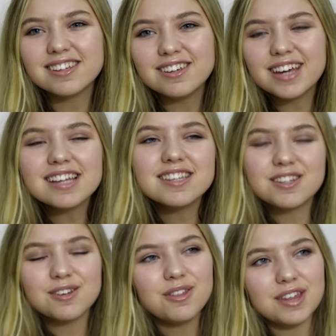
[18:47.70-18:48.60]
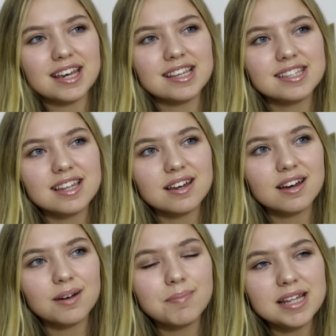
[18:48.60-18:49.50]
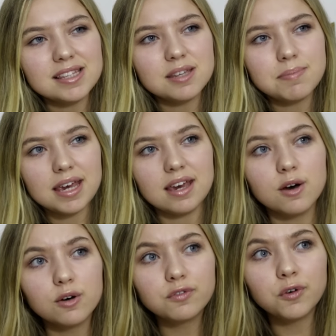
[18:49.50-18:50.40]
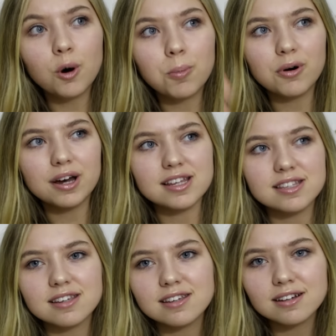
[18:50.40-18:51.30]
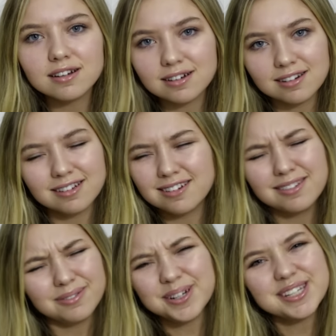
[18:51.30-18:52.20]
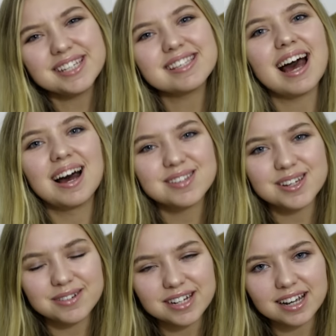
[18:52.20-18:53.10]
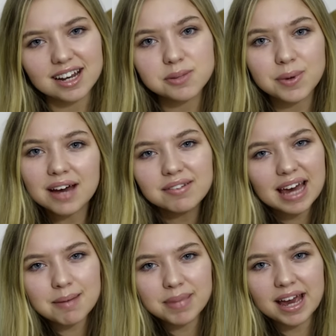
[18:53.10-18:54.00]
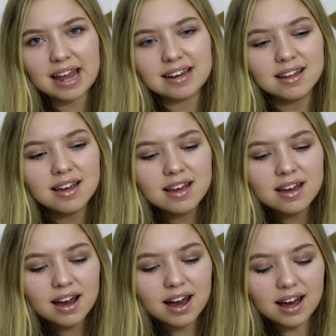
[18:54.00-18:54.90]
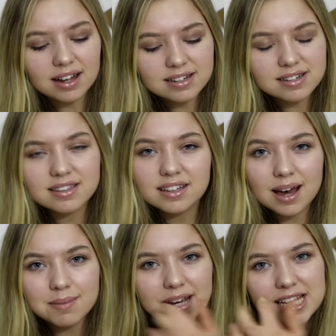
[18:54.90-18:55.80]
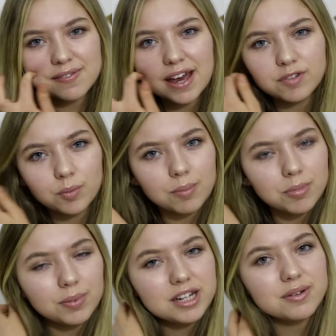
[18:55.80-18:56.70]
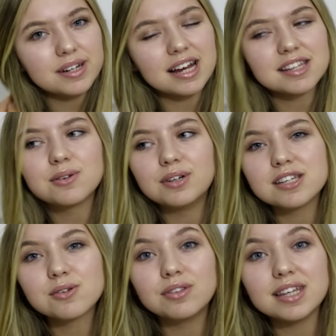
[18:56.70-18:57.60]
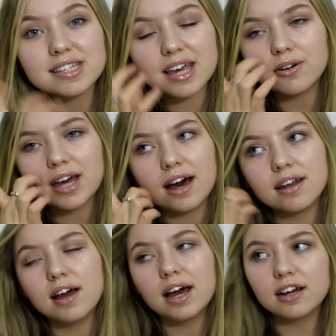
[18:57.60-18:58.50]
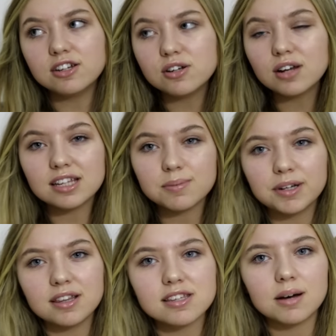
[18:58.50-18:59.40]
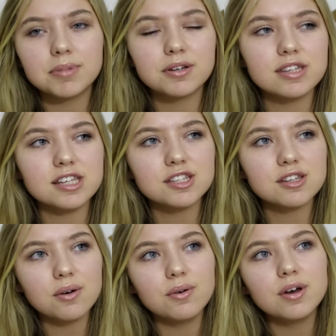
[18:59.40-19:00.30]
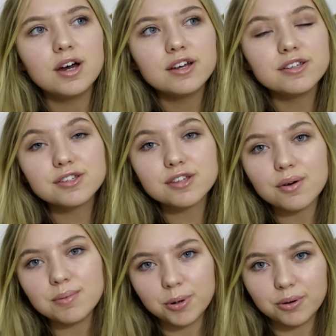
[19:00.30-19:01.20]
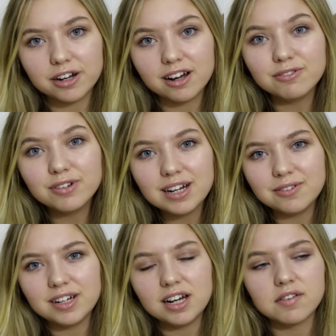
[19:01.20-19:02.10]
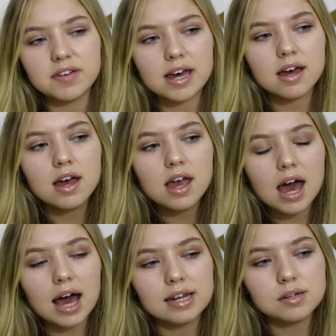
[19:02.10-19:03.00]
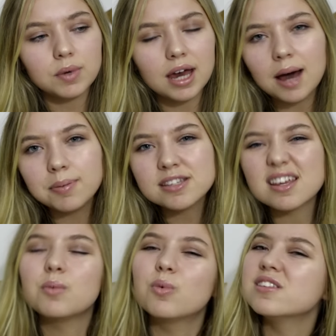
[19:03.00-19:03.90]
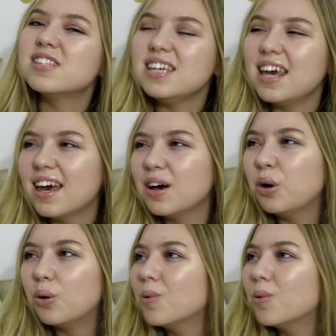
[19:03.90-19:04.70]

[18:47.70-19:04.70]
get to do things that are meant to be for boys, which is absolutely ridiculous. We have a campaign, and the campaign's for everyone, but we do it in our school, and it's called This Girl Can, and I do like to bring this up because it's so important. I really, really love it, and it happens like once a year or